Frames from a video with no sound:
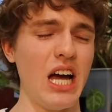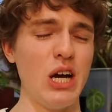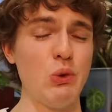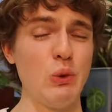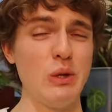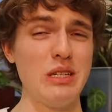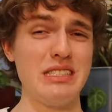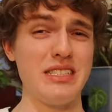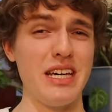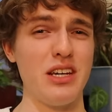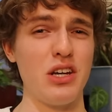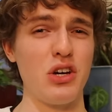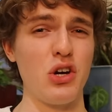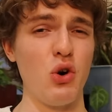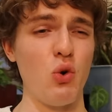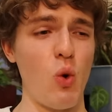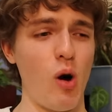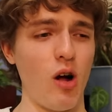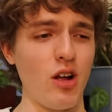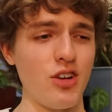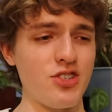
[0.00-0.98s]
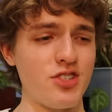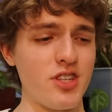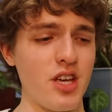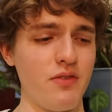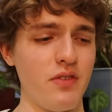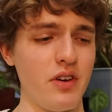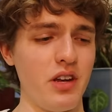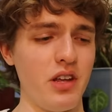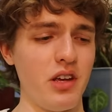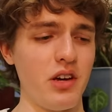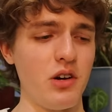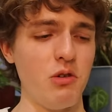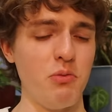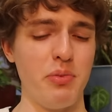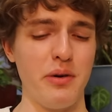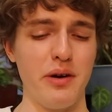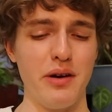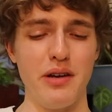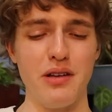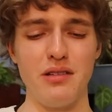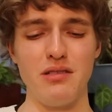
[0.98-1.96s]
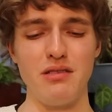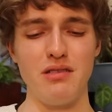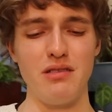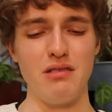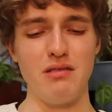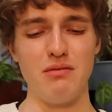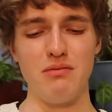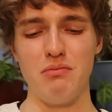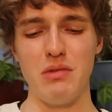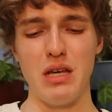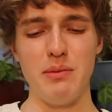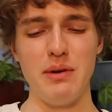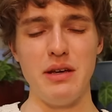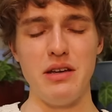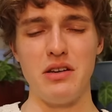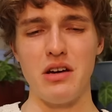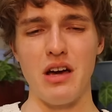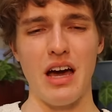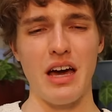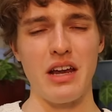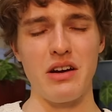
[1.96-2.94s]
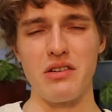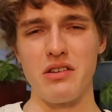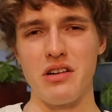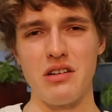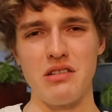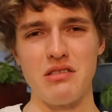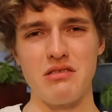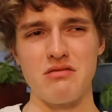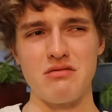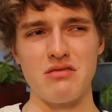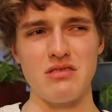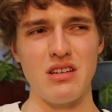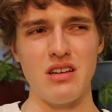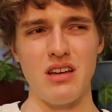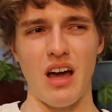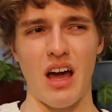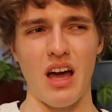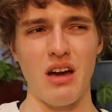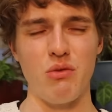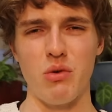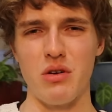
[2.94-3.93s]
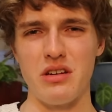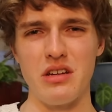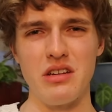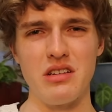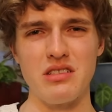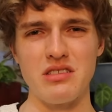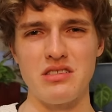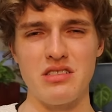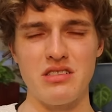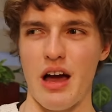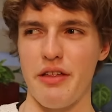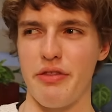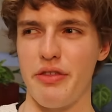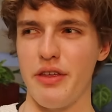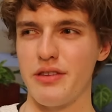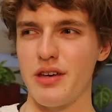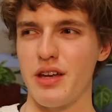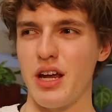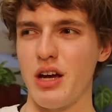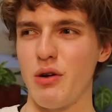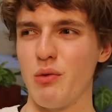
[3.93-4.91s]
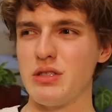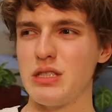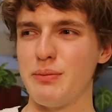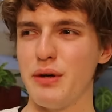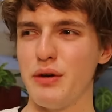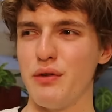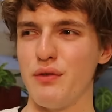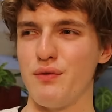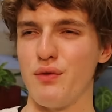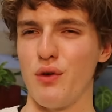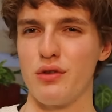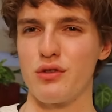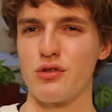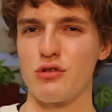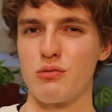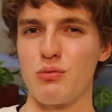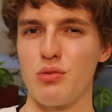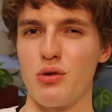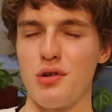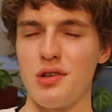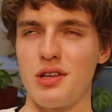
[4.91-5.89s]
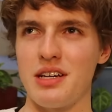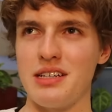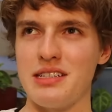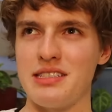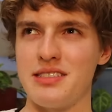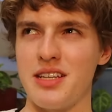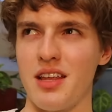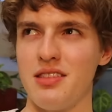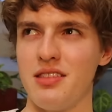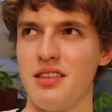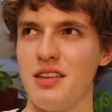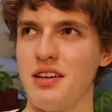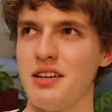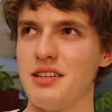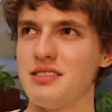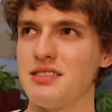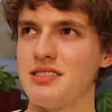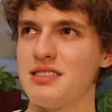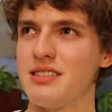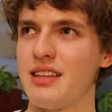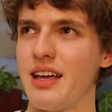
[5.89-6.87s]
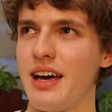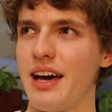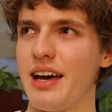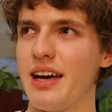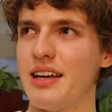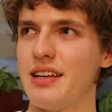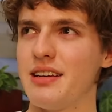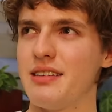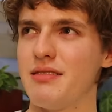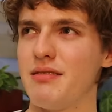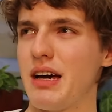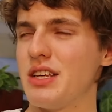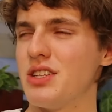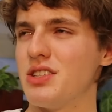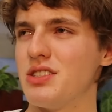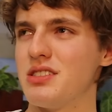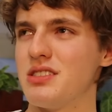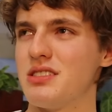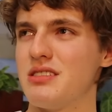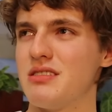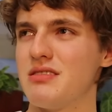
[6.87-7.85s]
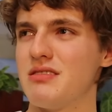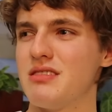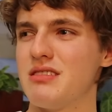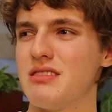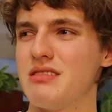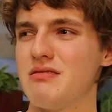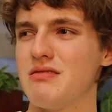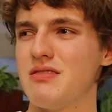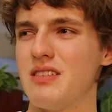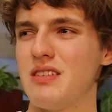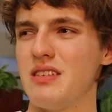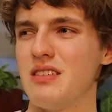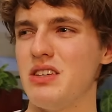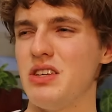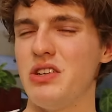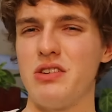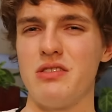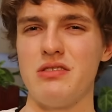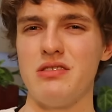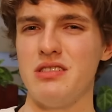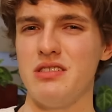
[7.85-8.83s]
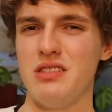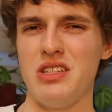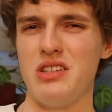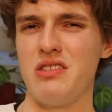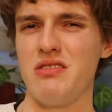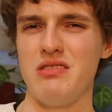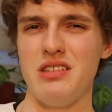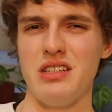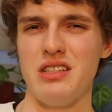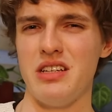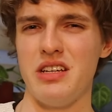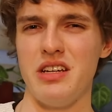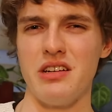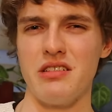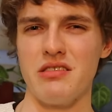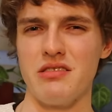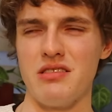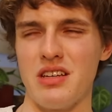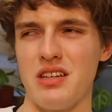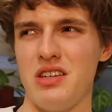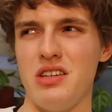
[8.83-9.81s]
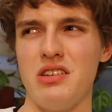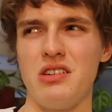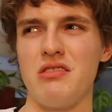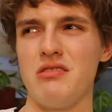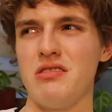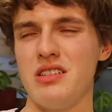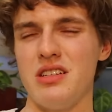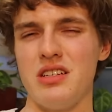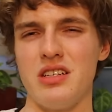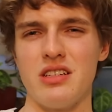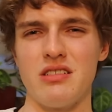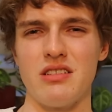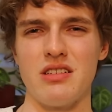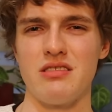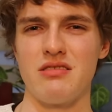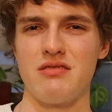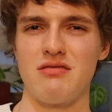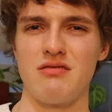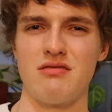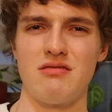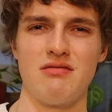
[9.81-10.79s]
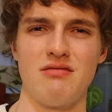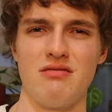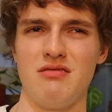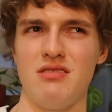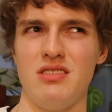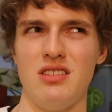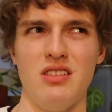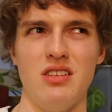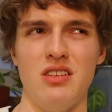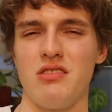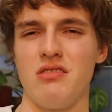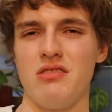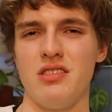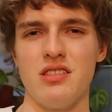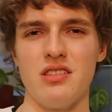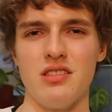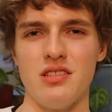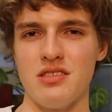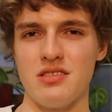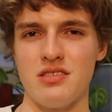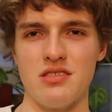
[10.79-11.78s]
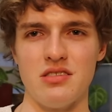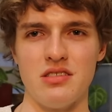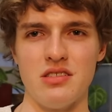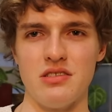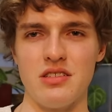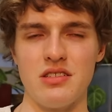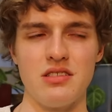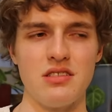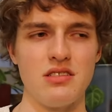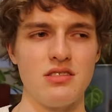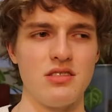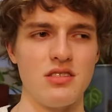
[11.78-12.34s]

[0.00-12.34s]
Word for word: I would say to go watch that video, but maybe, I don't know. I wouldn't. I think that I was a bit vulnerable and I said things that I just, you don't, you don't need to hear it. Like, you don't need to hear it. You don't need to listen to it.